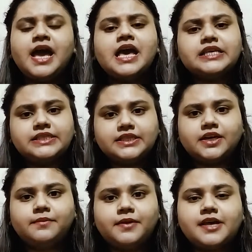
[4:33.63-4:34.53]
is
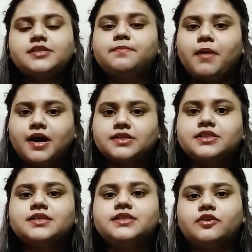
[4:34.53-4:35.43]
termed as
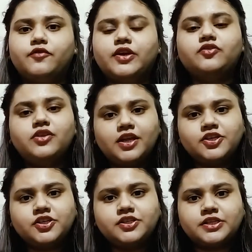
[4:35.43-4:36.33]
master-servant
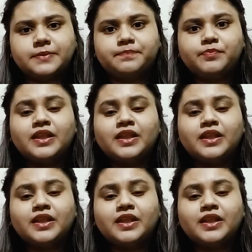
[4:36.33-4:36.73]
relationship.